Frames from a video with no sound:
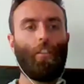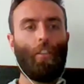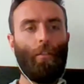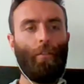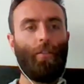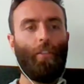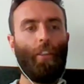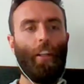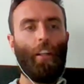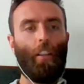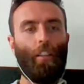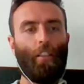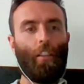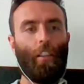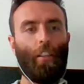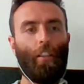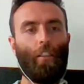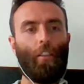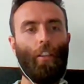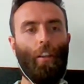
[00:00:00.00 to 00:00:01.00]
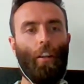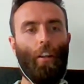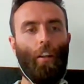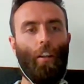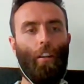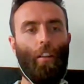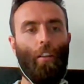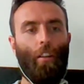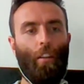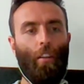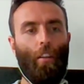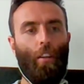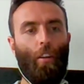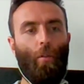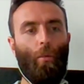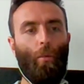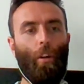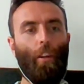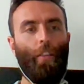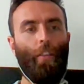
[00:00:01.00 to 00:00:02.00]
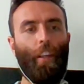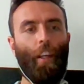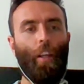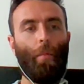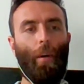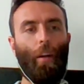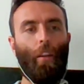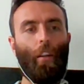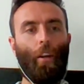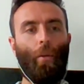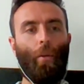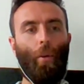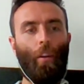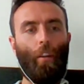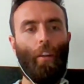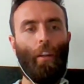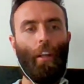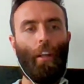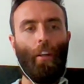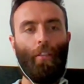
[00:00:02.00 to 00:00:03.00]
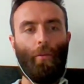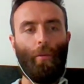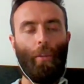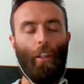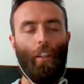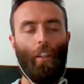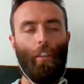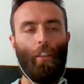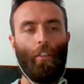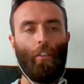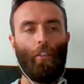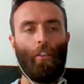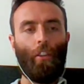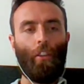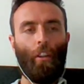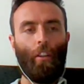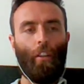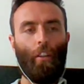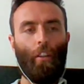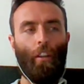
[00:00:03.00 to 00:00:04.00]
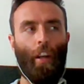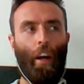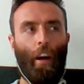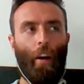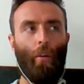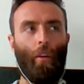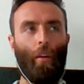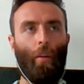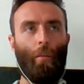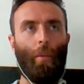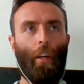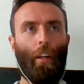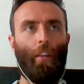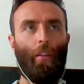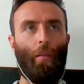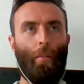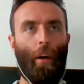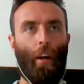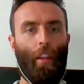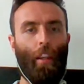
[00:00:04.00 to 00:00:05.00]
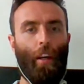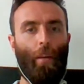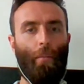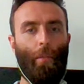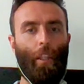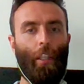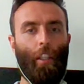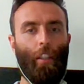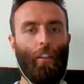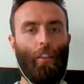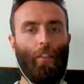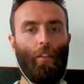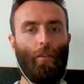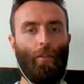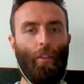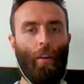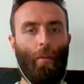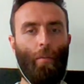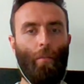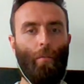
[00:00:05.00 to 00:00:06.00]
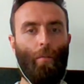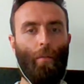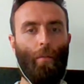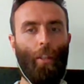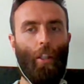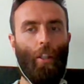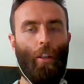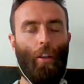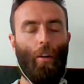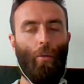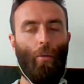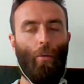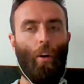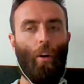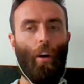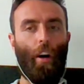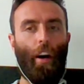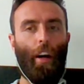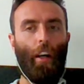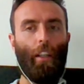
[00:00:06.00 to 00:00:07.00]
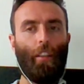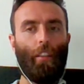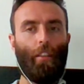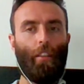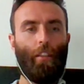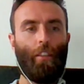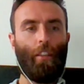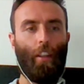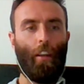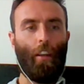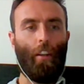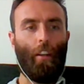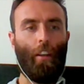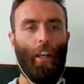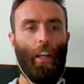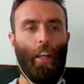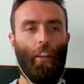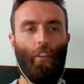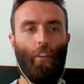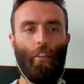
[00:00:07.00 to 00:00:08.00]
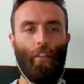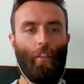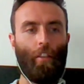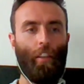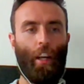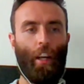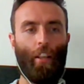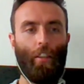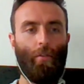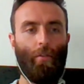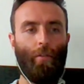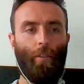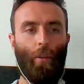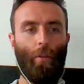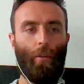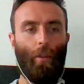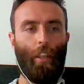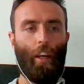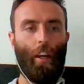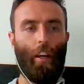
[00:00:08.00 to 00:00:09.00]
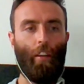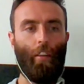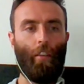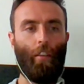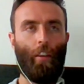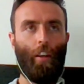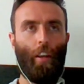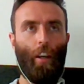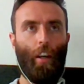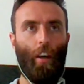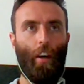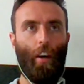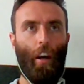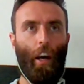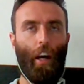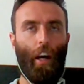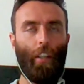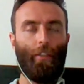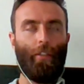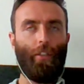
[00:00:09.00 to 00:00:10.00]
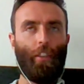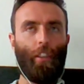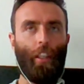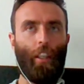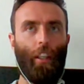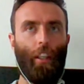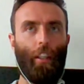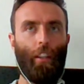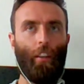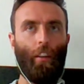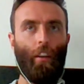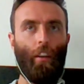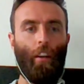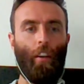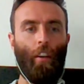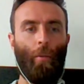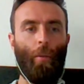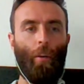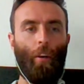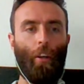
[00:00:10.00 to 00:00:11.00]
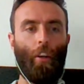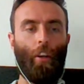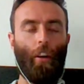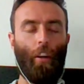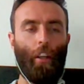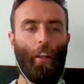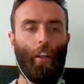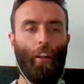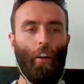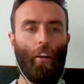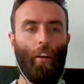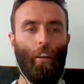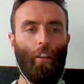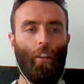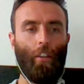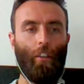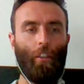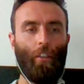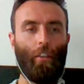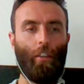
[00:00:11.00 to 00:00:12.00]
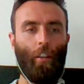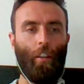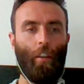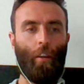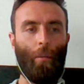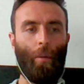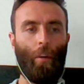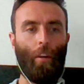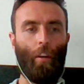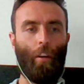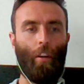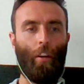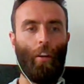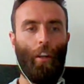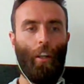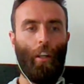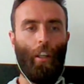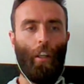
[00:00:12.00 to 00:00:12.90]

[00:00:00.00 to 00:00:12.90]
something else. And so what do you think about the quality of work that's done now compared to back then? Because from what I've seen in just last few years, I've seen a lot more cutting corners, a lot more,